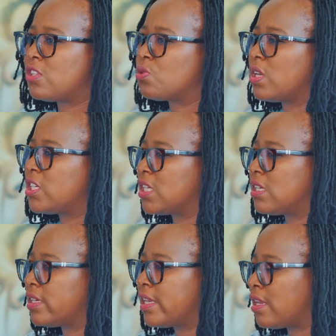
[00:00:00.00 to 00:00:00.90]
the
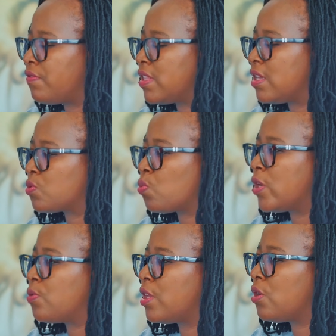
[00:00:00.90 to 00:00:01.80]
installation and everything else,
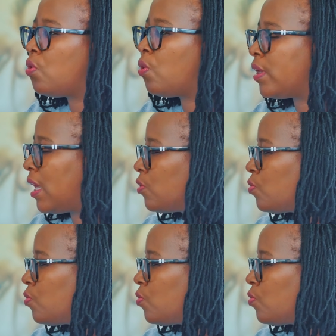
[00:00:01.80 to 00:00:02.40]
where do they go and how